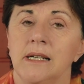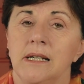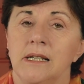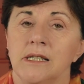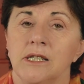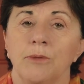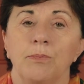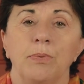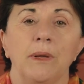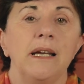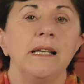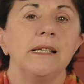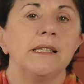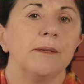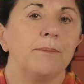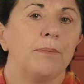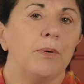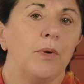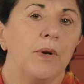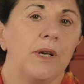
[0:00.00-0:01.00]
So please
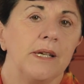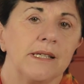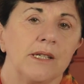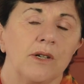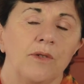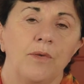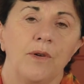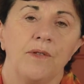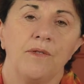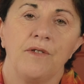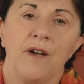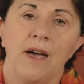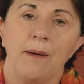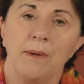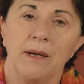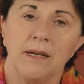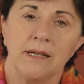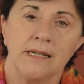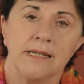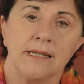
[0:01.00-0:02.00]
support yourself with
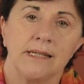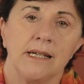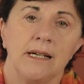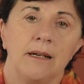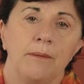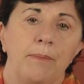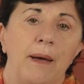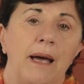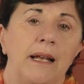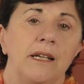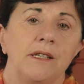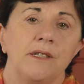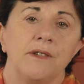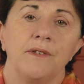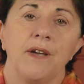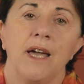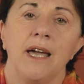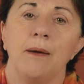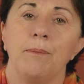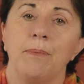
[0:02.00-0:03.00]
fabulous
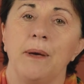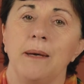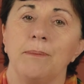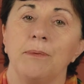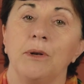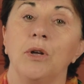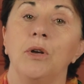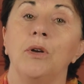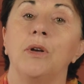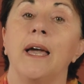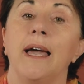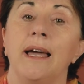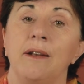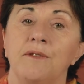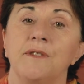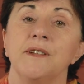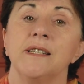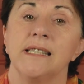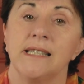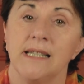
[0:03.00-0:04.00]
palliative care people who can
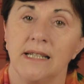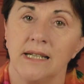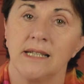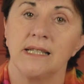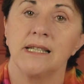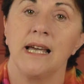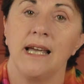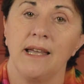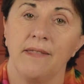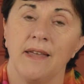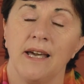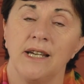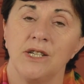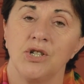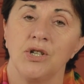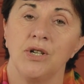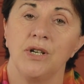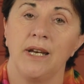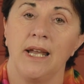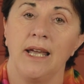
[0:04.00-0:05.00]
facilitate that
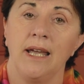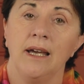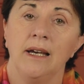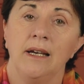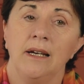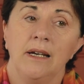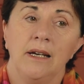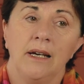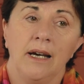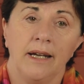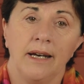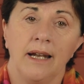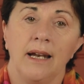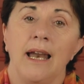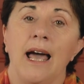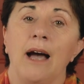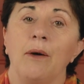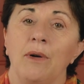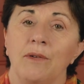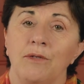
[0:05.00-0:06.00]
journey and
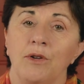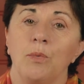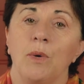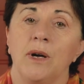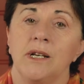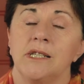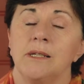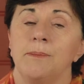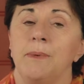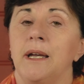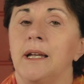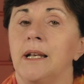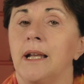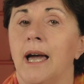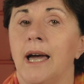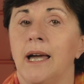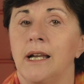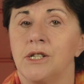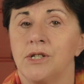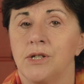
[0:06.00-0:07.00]
allow everyone to be
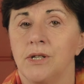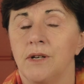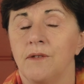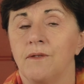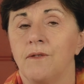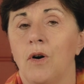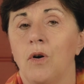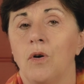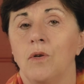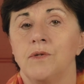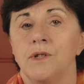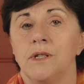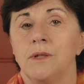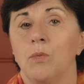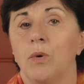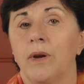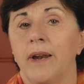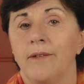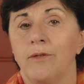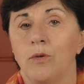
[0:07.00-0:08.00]
engaged and involved in
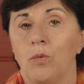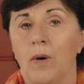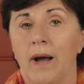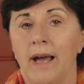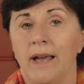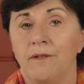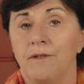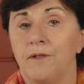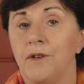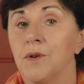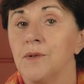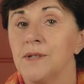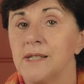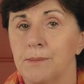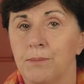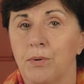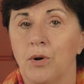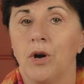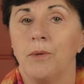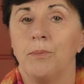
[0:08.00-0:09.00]
whatever way feels
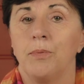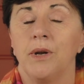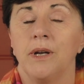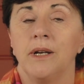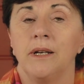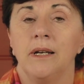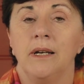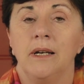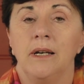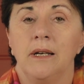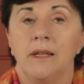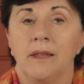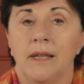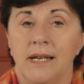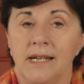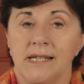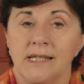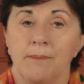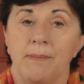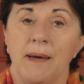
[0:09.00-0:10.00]
appropriate, that
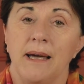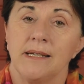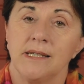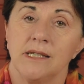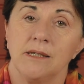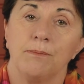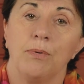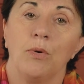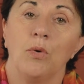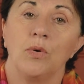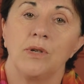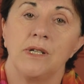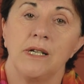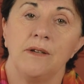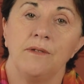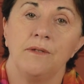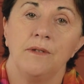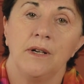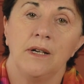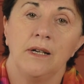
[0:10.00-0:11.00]
is about
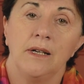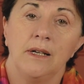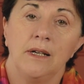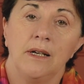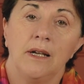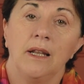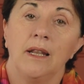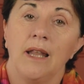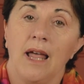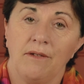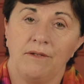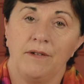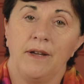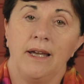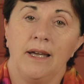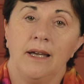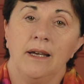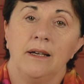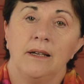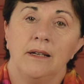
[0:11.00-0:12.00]
supportive,
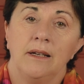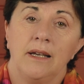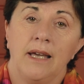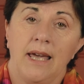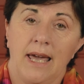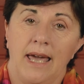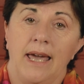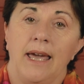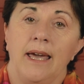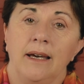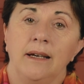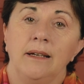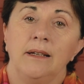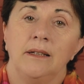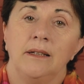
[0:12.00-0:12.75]
loving care